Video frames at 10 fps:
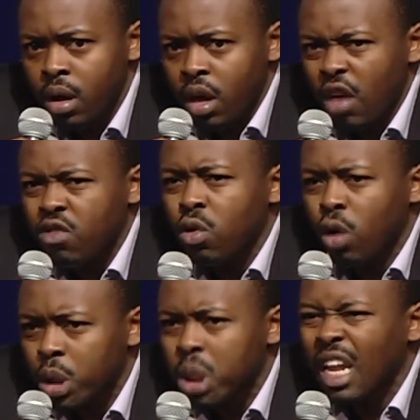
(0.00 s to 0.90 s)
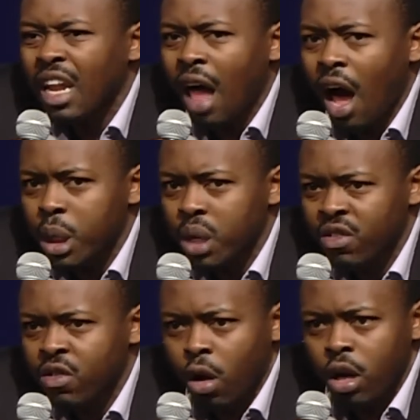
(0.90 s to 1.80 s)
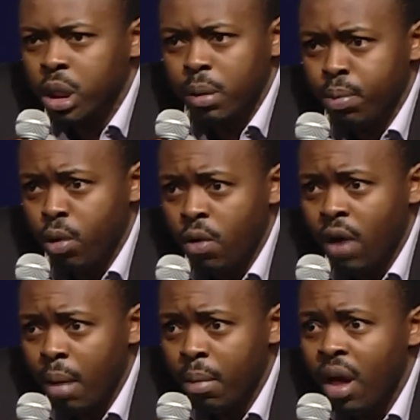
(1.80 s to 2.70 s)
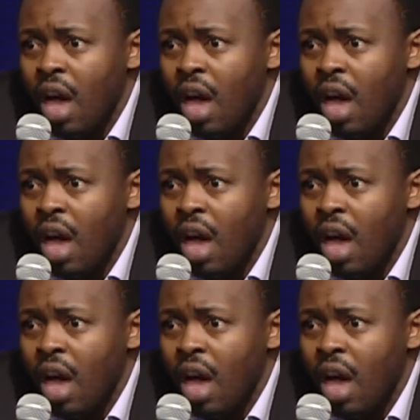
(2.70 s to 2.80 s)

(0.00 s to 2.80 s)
is to launch the largest scholarship program